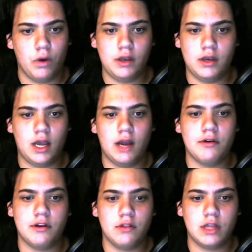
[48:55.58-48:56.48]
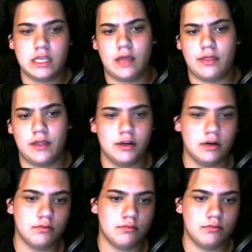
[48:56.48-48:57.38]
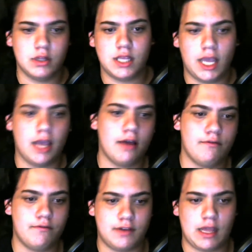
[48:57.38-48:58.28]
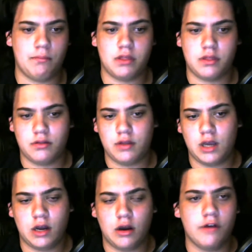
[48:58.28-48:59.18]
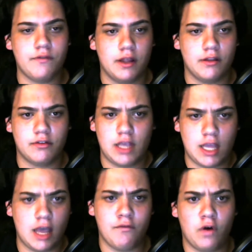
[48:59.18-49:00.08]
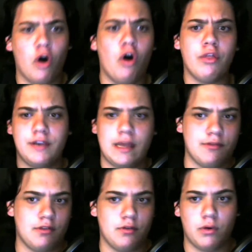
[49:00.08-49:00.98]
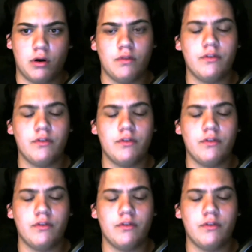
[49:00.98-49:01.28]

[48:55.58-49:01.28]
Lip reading: How are you they don't really have depth on offense. They have all the depths in the world.